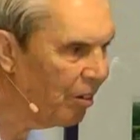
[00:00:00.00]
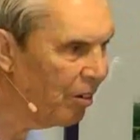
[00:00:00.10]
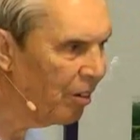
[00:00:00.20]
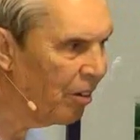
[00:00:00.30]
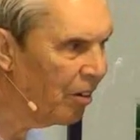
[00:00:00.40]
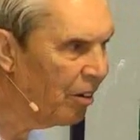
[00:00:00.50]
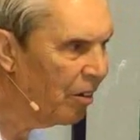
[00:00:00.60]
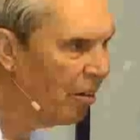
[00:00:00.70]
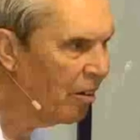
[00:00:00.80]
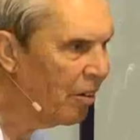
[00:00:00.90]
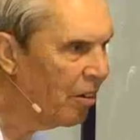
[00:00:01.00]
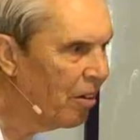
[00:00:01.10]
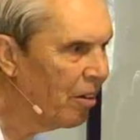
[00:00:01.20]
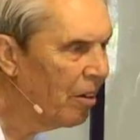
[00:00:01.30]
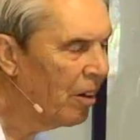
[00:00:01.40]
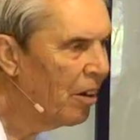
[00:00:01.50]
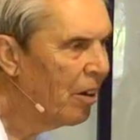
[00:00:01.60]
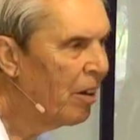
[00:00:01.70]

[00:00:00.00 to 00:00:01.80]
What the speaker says: (no one is talking)